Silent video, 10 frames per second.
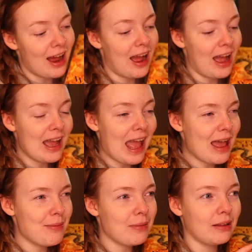I
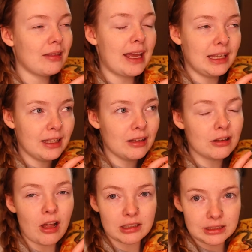am liking
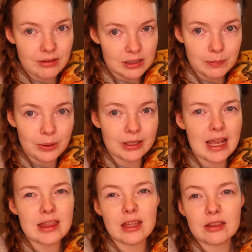lots of this book,
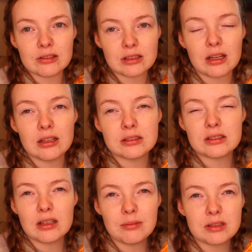and then there's
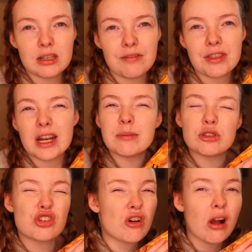some stuff that I'm
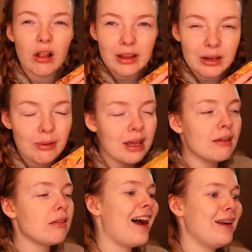struggling with.